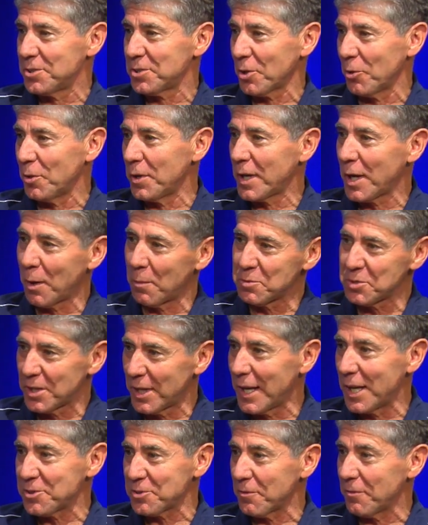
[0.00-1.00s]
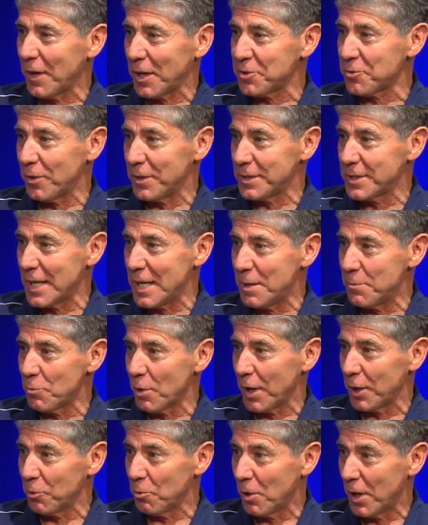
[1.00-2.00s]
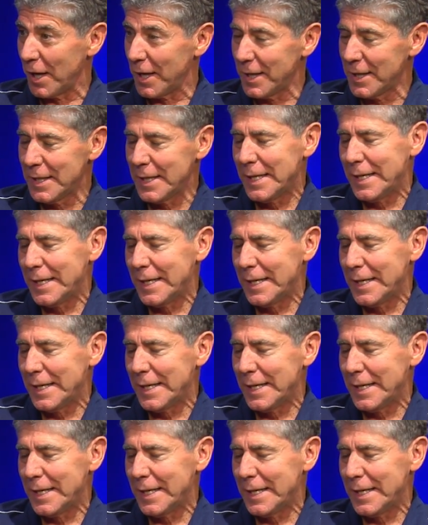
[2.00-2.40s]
so he comes in as a veteran team right away.